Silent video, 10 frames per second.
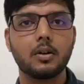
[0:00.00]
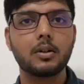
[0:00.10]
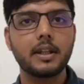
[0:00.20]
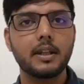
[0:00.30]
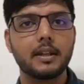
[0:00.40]

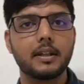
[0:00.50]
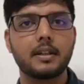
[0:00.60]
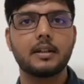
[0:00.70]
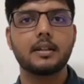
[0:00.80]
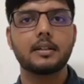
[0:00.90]
Okay,
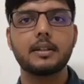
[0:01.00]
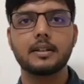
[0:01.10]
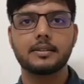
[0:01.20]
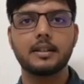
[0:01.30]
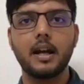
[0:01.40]

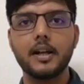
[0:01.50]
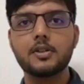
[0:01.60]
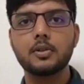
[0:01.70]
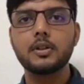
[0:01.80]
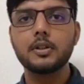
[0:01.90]
yes, I
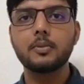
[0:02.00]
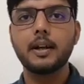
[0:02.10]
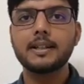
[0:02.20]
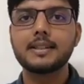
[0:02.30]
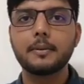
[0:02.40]
told you
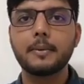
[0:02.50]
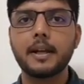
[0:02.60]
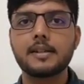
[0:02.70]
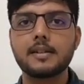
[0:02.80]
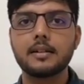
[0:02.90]
what is
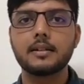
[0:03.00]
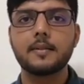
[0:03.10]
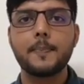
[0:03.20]
reflection.